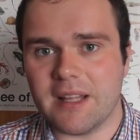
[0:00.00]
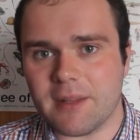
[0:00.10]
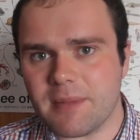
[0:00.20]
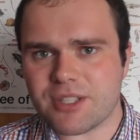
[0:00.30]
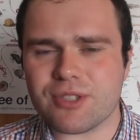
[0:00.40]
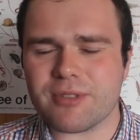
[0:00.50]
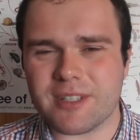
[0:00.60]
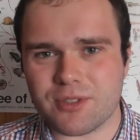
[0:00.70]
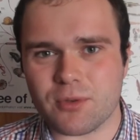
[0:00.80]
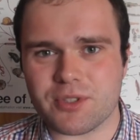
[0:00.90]
The mystery
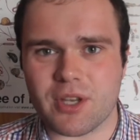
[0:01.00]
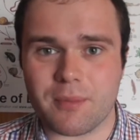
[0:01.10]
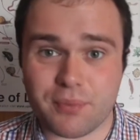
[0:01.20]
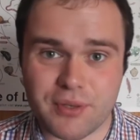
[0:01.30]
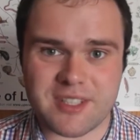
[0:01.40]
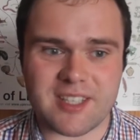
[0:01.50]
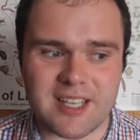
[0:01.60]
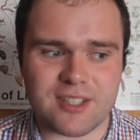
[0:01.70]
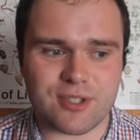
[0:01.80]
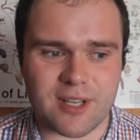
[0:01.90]
is also
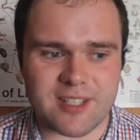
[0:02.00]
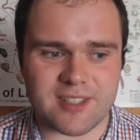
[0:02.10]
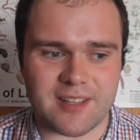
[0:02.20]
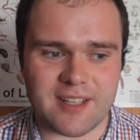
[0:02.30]
pretty interesting.